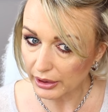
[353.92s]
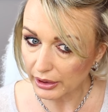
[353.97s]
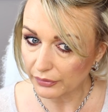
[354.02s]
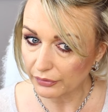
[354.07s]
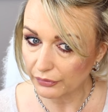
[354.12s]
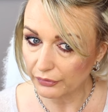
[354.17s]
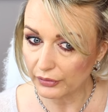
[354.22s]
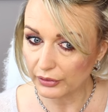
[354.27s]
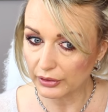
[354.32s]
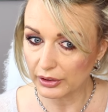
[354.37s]

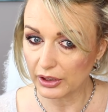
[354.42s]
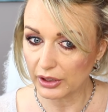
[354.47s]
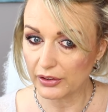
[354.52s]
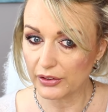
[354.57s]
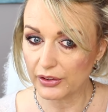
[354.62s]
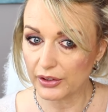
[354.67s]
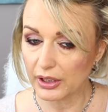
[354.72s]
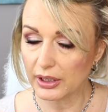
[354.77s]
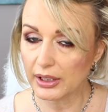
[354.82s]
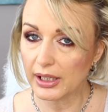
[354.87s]
if the
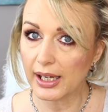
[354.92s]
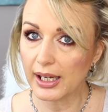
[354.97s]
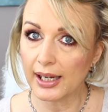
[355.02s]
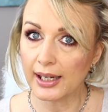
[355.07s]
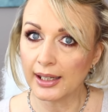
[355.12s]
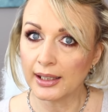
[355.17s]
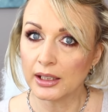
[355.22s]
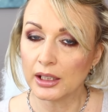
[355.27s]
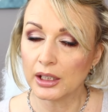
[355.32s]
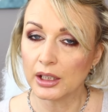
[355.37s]

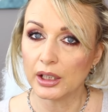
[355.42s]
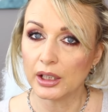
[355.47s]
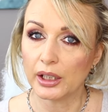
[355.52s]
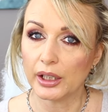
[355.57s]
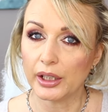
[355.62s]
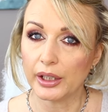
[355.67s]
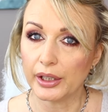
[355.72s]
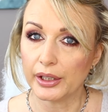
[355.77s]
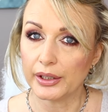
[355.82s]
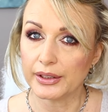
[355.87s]
thinner
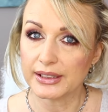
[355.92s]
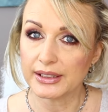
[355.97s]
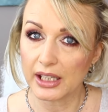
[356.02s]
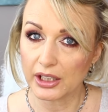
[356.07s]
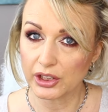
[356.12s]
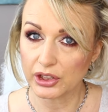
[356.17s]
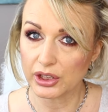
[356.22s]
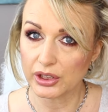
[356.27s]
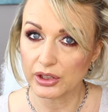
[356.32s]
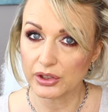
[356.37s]
uh,
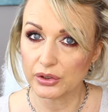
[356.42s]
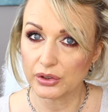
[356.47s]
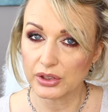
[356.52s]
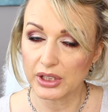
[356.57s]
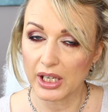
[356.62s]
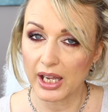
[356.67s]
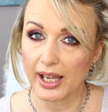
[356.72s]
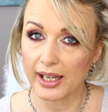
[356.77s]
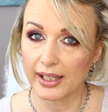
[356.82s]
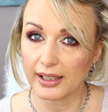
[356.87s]
sections you
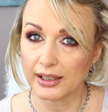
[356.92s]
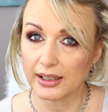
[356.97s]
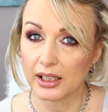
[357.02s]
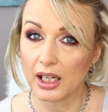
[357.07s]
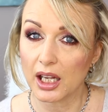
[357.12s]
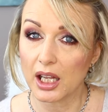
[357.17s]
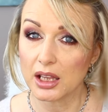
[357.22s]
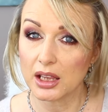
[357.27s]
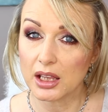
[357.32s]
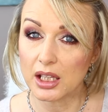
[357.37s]

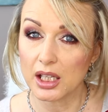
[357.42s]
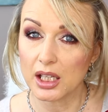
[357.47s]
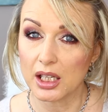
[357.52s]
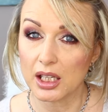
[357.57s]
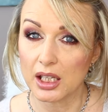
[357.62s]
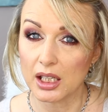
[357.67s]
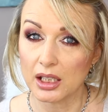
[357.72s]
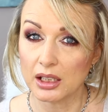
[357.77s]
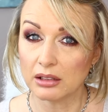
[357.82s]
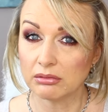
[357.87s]
take, the
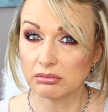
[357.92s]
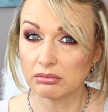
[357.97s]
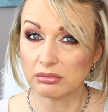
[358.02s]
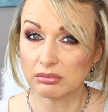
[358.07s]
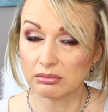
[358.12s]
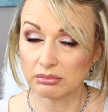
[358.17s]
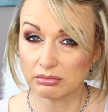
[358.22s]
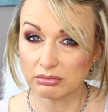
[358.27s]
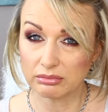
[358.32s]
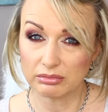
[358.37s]

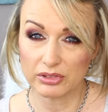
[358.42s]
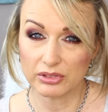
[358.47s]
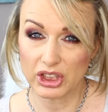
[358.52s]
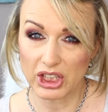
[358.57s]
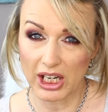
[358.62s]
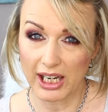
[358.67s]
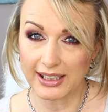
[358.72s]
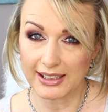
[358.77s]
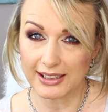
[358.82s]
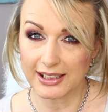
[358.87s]

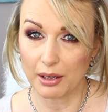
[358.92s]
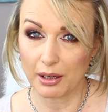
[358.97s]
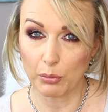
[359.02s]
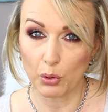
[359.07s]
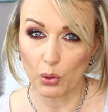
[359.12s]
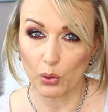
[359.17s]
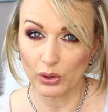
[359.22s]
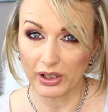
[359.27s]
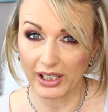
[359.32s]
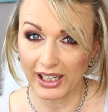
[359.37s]
tighter,
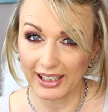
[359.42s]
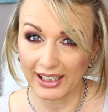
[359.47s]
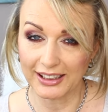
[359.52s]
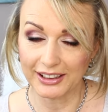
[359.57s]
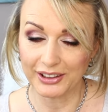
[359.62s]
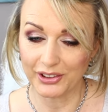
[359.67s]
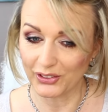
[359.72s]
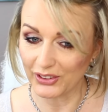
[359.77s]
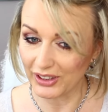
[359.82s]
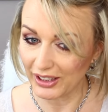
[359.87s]
more
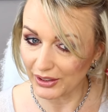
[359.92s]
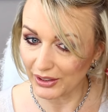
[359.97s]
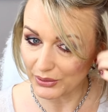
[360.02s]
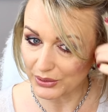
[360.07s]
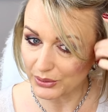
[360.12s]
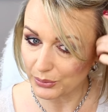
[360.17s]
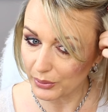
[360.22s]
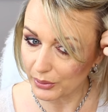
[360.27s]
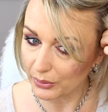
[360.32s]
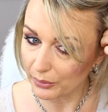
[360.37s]
curly your
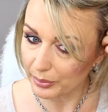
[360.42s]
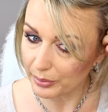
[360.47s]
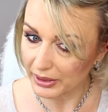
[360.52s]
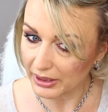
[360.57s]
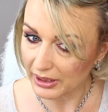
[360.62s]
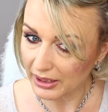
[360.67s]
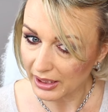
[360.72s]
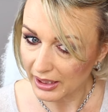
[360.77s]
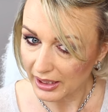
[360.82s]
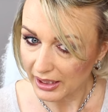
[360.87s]
curls will
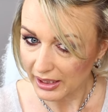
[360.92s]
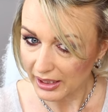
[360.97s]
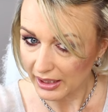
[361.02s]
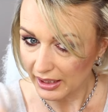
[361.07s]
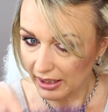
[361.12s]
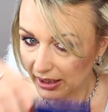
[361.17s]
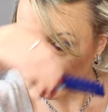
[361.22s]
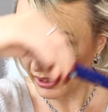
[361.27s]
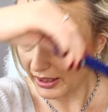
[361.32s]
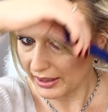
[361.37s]
be.
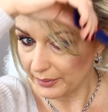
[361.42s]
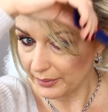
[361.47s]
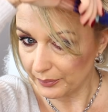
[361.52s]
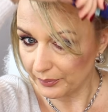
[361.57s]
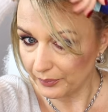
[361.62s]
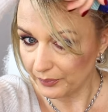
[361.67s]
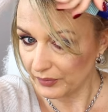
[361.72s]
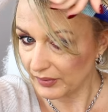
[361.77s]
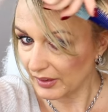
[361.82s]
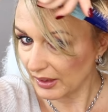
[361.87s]

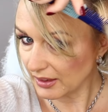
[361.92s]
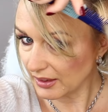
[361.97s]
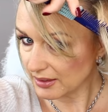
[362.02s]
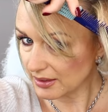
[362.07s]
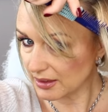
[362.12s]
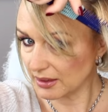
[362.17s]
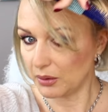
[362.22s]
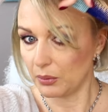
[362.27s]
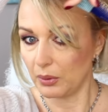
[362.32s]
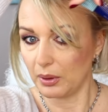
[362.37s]
Um, I
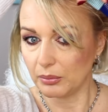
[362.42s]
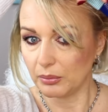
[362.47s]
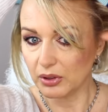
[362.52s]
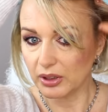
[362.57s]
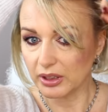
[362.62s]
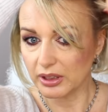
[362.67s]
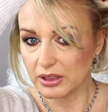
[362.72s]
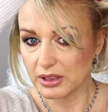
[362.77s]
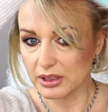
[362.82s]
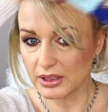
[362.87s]
don't know, I'm
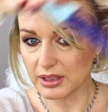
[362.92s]
going